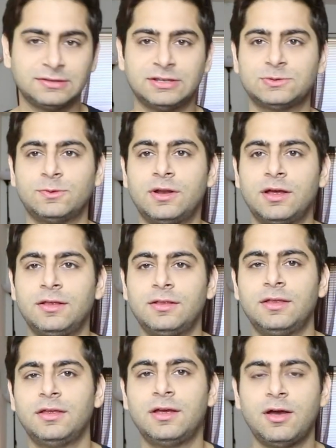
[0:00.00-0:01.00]
Just wanna
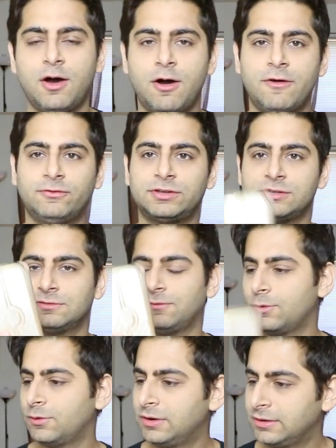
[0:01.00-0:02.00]
off this
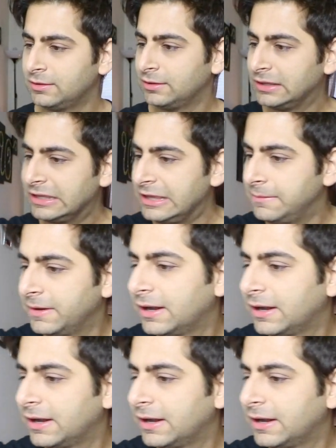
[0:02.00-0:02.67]
phone, keep